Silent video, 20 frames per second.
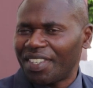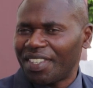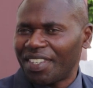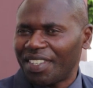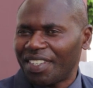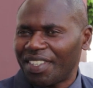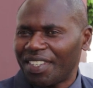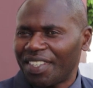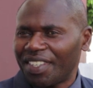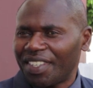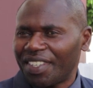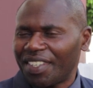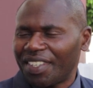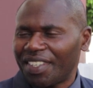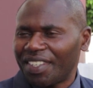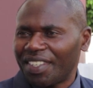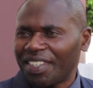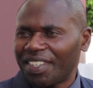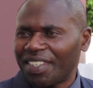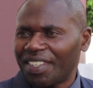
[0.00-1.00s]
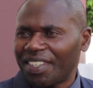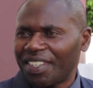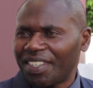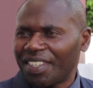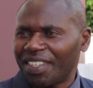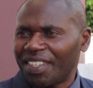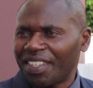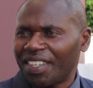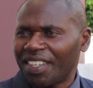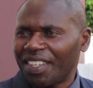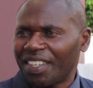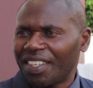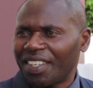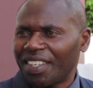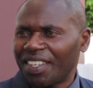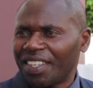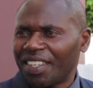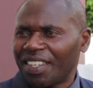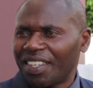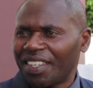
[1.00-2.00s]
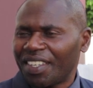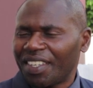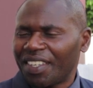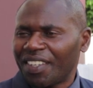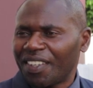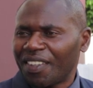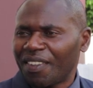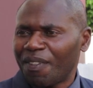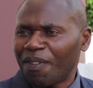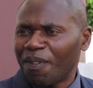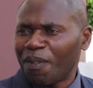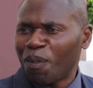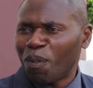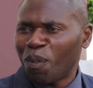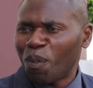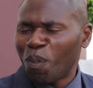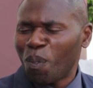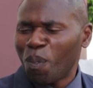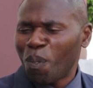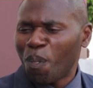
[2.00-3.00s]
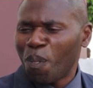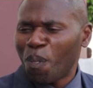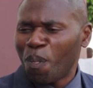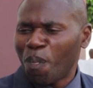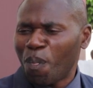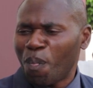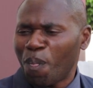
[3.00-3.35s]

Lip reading: [no speech]